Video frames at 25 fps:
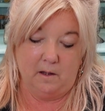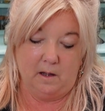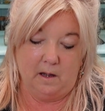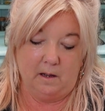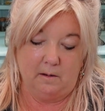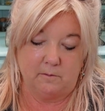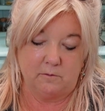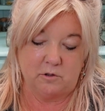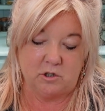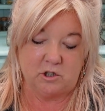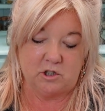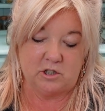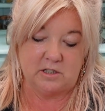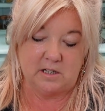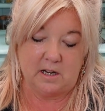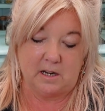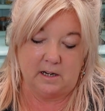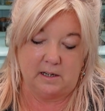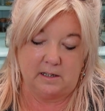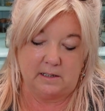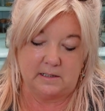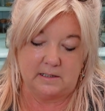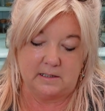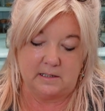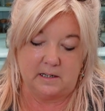I'm just
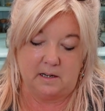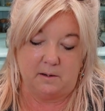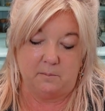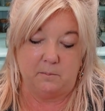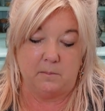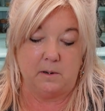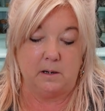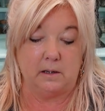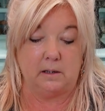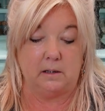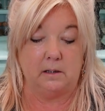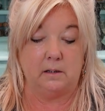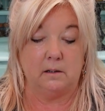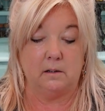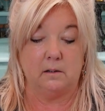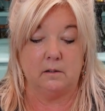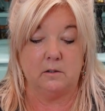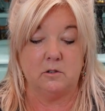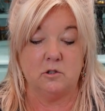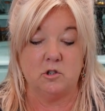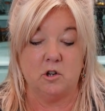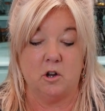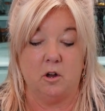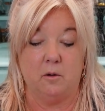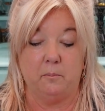tidying up my
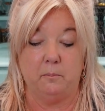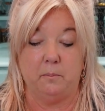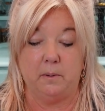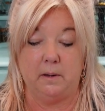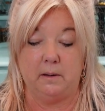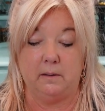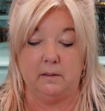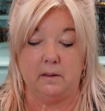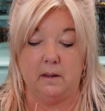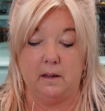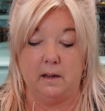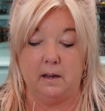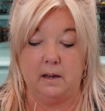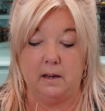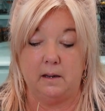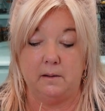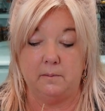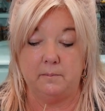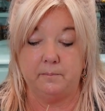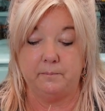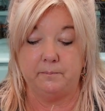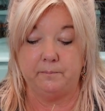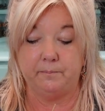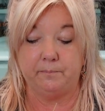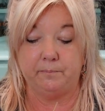top bit there.
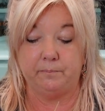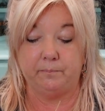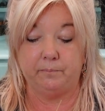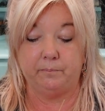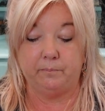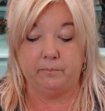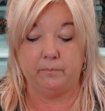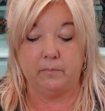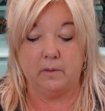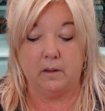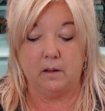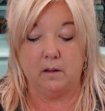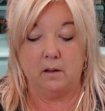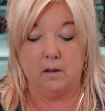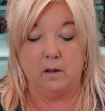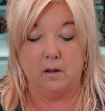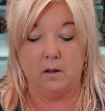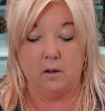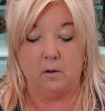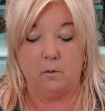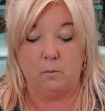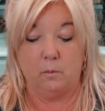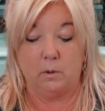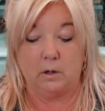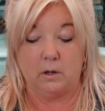
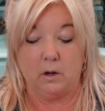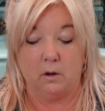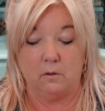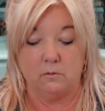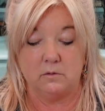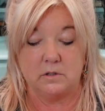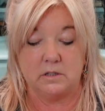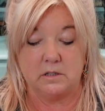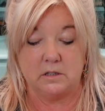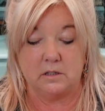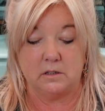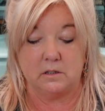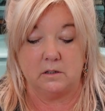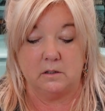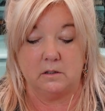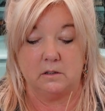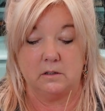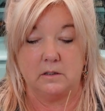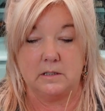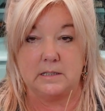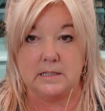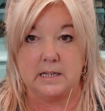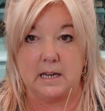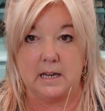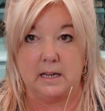We're going to
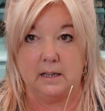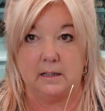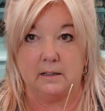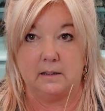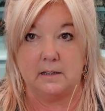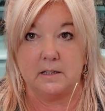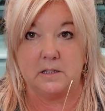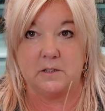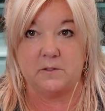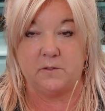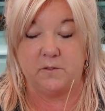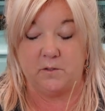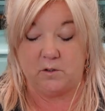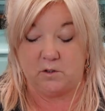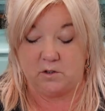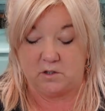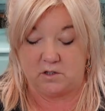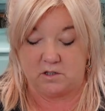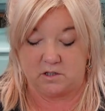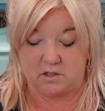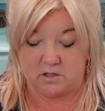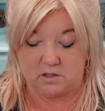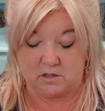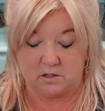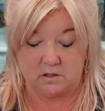take this
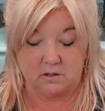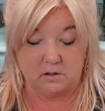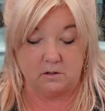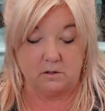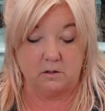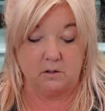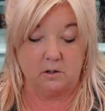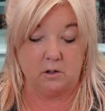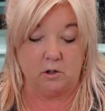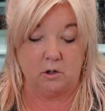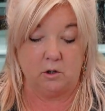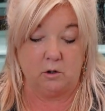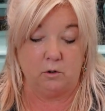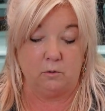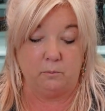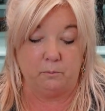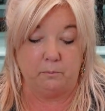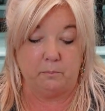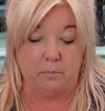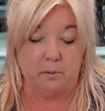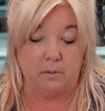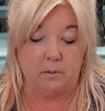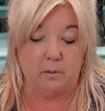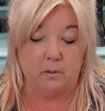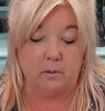first
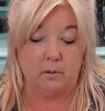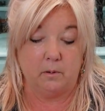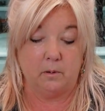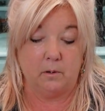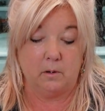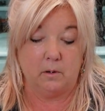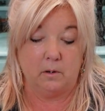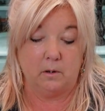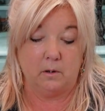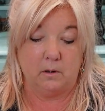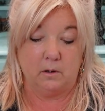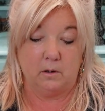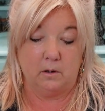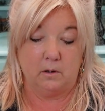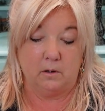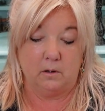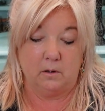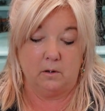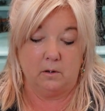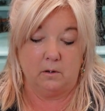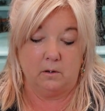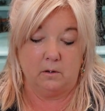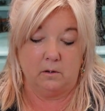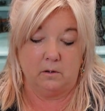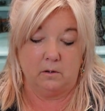loop,
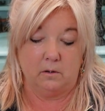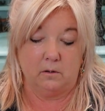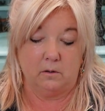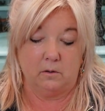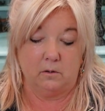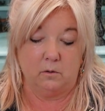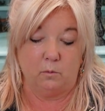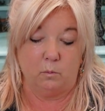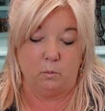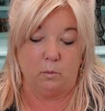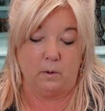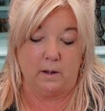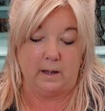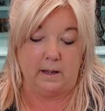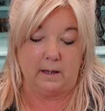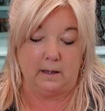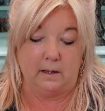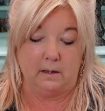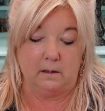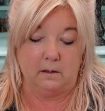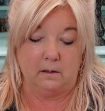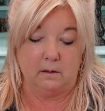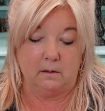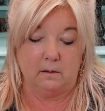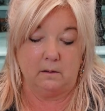the
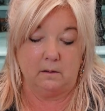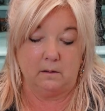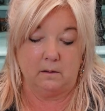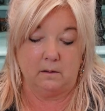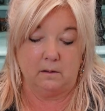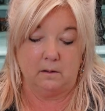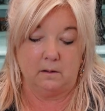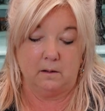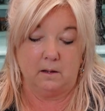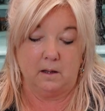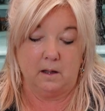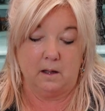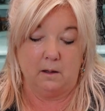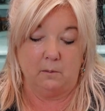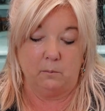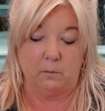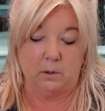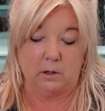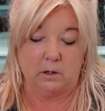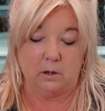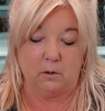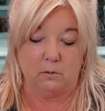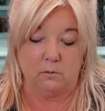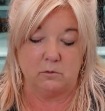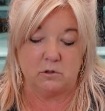wing, and we're
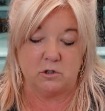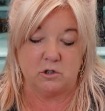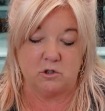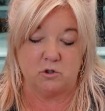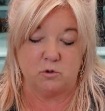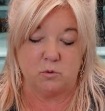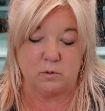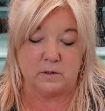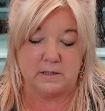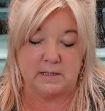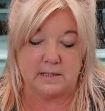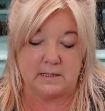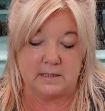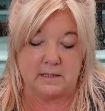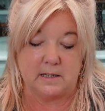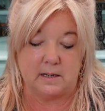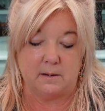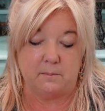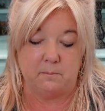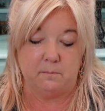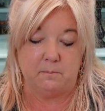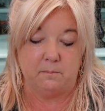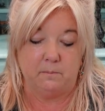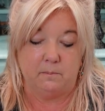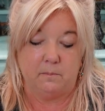going to twist
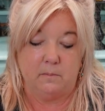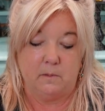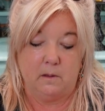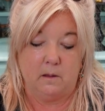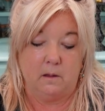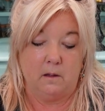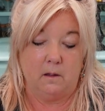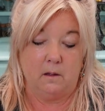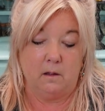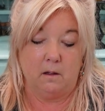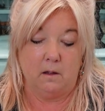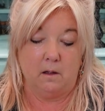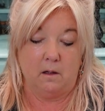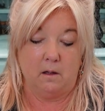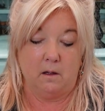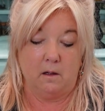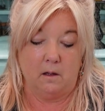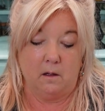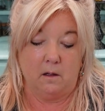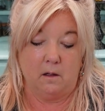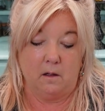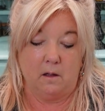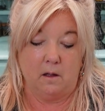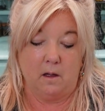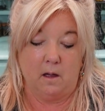him
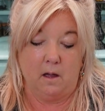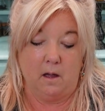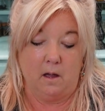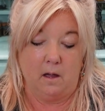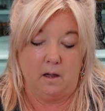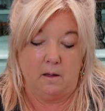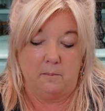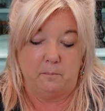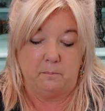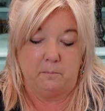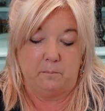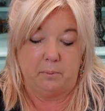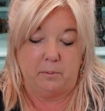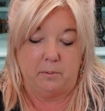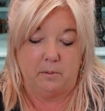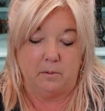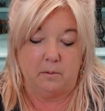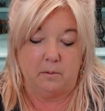up.